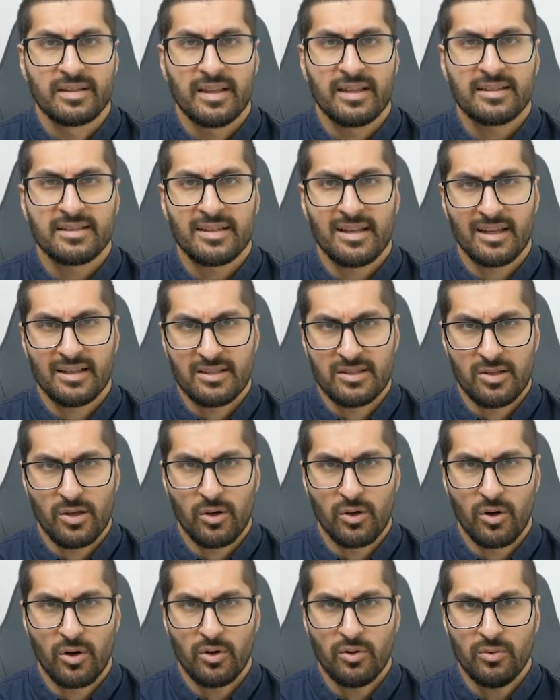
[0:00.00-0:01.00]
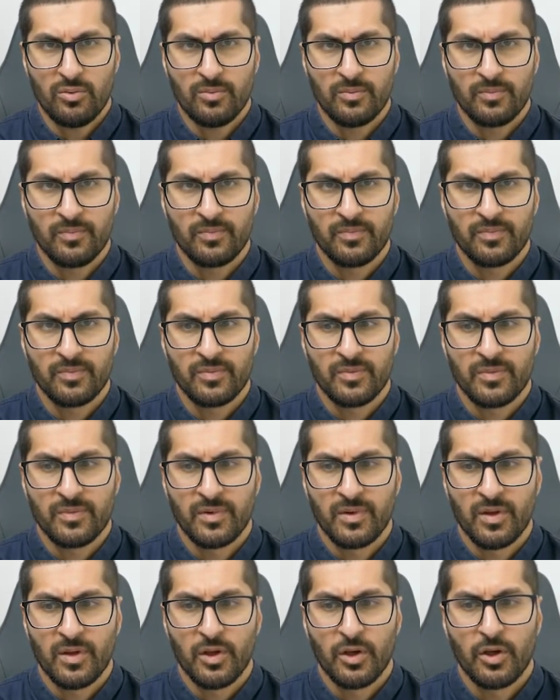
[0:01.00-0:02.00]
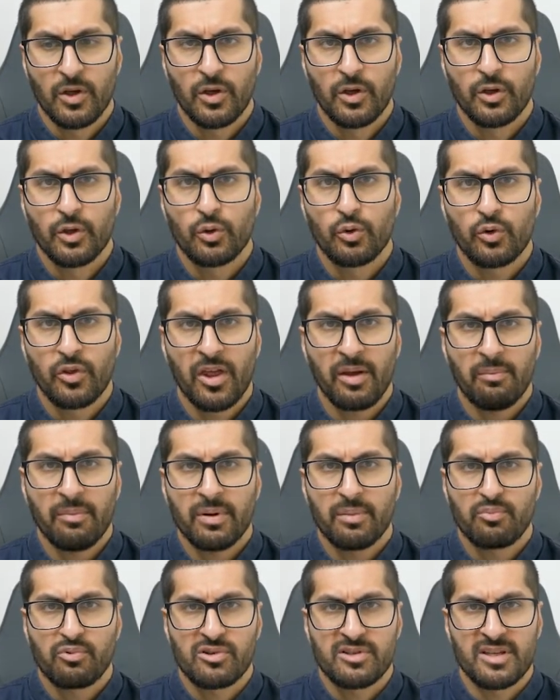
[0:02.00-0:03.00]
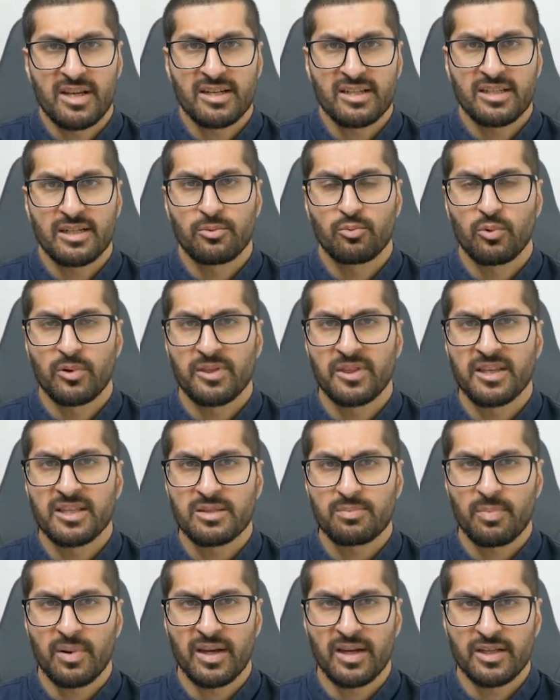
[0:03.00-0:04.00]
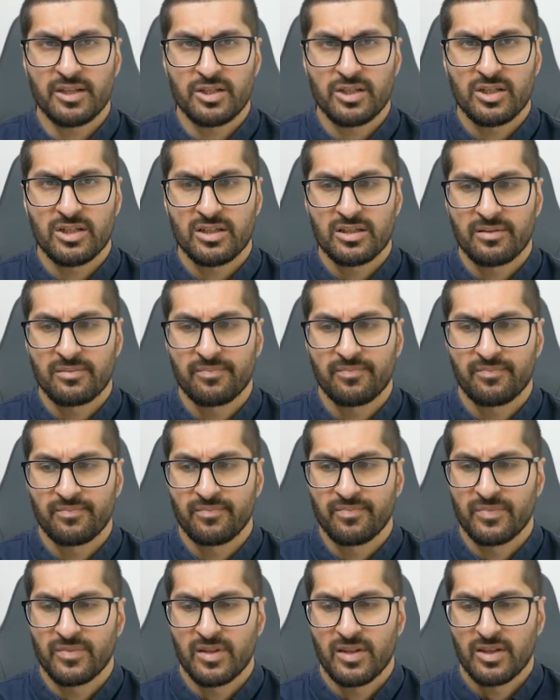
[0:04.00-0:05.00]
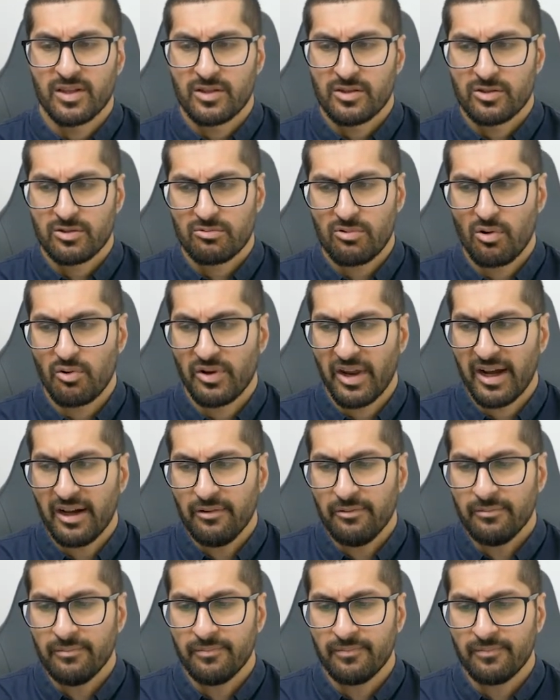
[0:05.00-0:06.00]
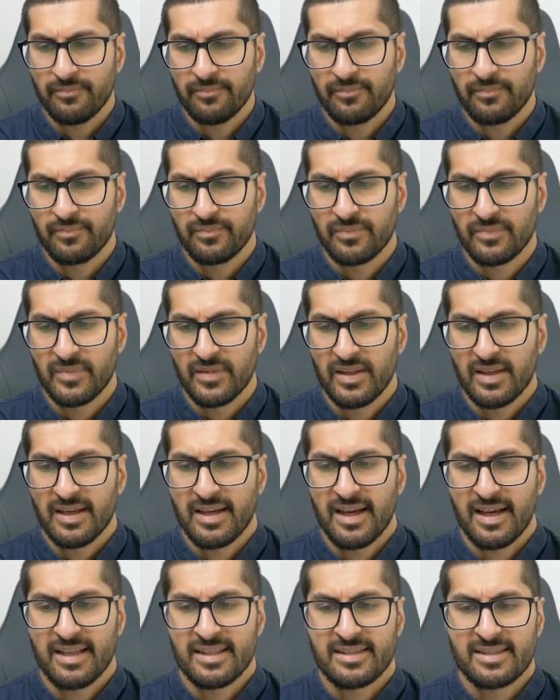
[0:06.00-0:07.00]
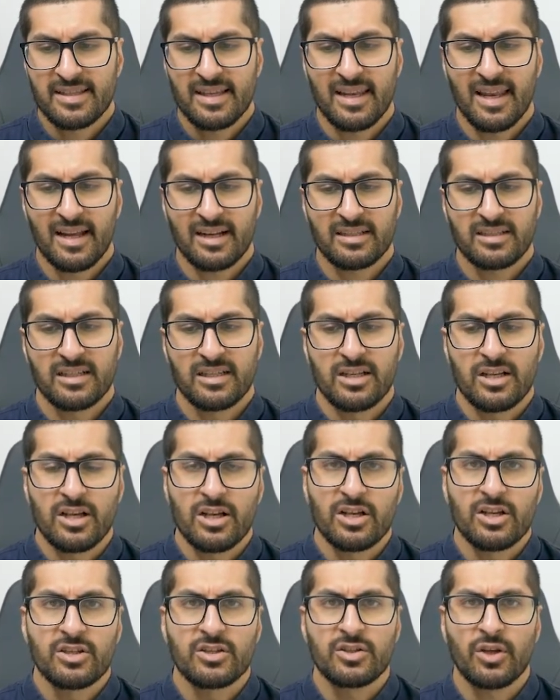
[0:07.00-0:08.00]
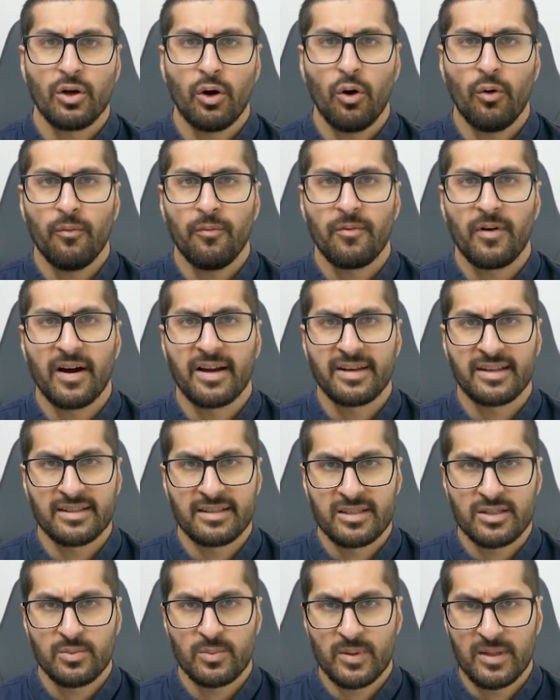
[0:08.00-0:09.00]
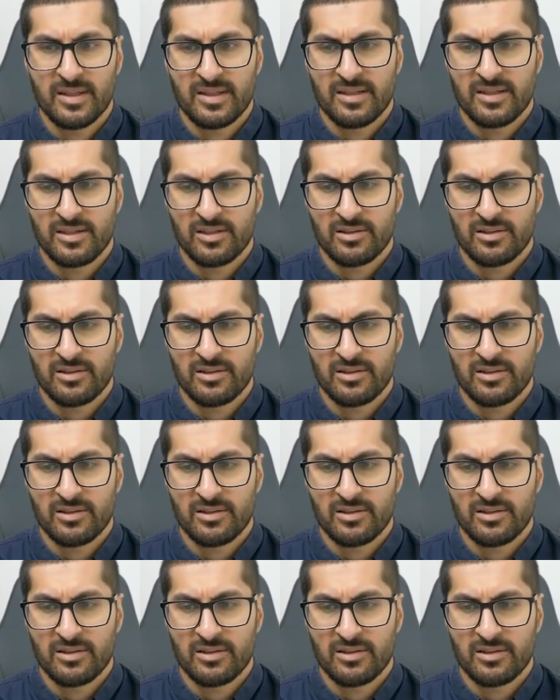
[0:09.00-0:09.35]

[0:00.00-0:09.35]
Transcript: Then select Zoho. You will then be presented with this page. Scroll down and select Zoho Finance Suite